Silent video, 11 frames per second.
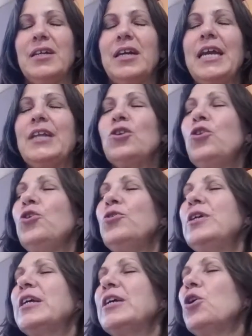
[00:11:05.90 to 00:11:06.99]

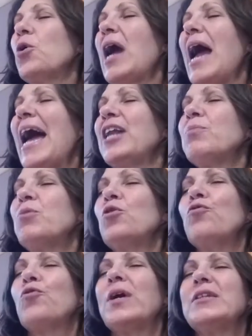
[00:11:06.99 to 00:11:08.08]
including your animal
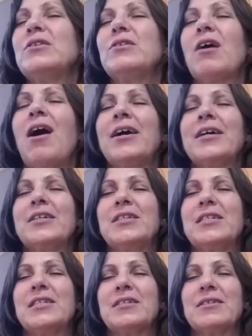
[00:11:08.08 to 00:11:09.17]
friend
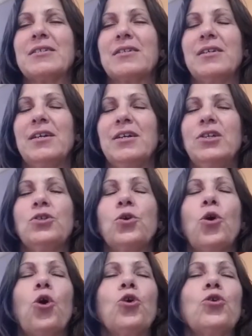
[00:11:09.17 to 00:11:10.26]
guides,
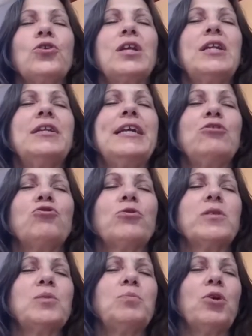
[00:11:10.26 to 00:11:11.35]
your earth and nature
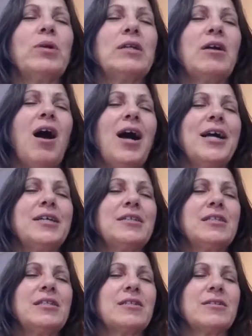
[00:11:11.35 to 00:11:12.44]
spirit
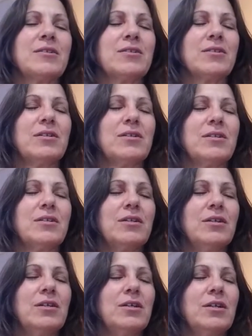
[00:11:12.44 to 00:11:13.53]
guides,
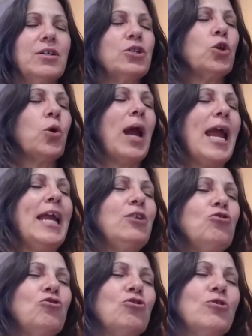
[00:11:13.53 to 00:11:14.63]
your
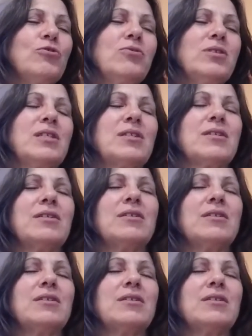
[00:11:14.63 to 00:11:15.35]
angels,